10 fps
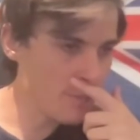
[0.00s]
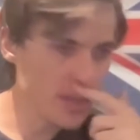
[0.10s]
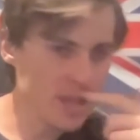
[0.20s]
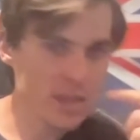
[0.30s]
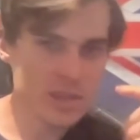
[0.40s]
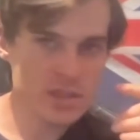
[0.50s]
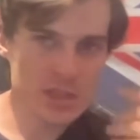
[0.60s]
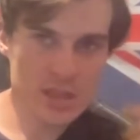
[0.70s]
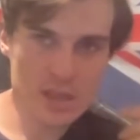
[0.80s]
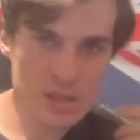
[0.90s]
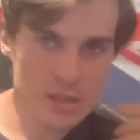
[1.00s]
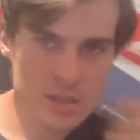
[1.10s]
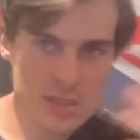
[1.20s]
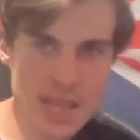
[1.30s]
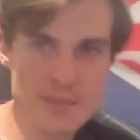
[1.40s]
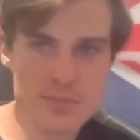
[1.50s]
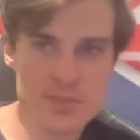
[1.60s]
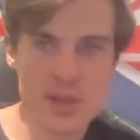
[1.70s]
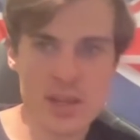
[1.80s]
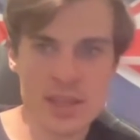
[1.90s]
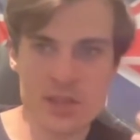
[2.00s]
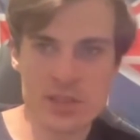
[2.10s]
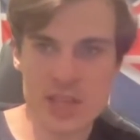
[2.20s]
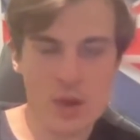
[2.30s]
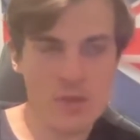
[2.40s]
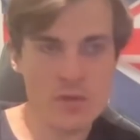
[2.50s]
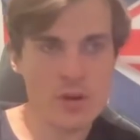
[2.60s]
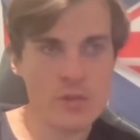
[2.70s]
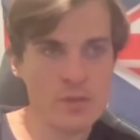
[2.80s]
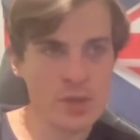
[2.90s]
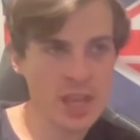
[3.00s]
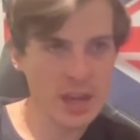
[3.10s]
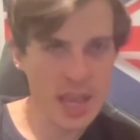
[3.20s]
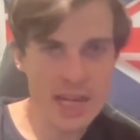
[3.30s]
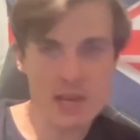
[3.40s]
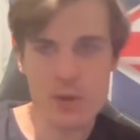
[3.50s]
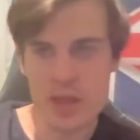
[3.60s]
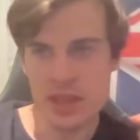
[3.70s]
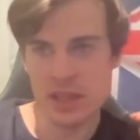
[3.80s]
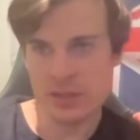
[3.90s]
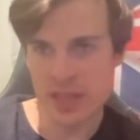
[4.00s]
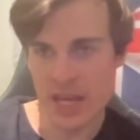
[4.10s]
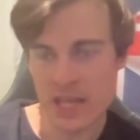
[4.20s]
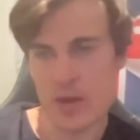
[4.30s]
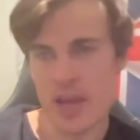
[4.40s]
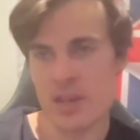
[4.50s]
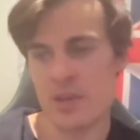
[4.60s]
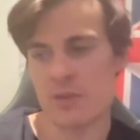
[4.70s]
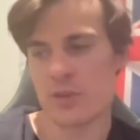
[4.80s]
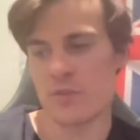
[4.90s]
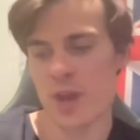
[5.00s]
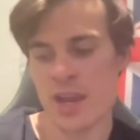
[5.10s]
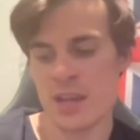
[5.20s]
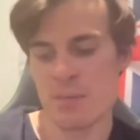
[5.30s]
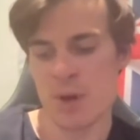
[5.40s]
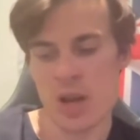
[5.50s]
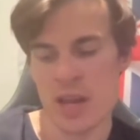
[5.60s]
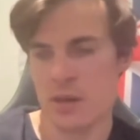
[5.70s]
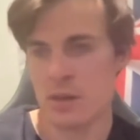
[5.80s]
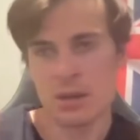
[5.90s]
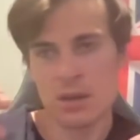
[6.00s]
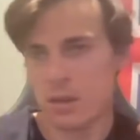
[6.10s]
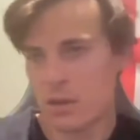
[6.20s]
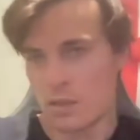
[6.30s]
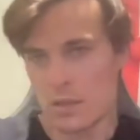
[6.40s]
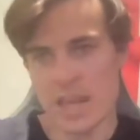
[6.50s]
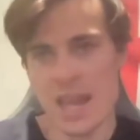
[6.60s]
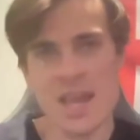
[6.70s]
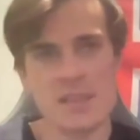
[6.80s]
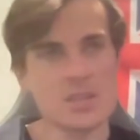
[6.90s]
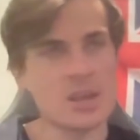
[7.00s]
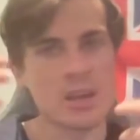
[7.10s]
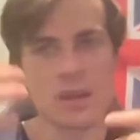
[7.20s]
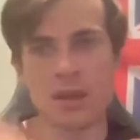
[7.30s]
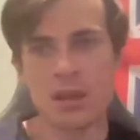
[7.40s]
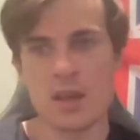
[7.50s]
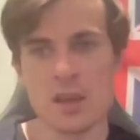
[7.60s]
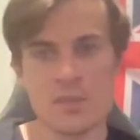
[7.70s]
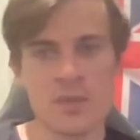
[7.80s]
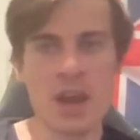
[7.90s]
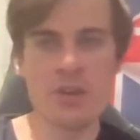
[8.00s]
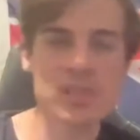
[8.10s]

It's the same site that you see over and over again. Anyone that lives anywhere near a uranium mine, cancer, far as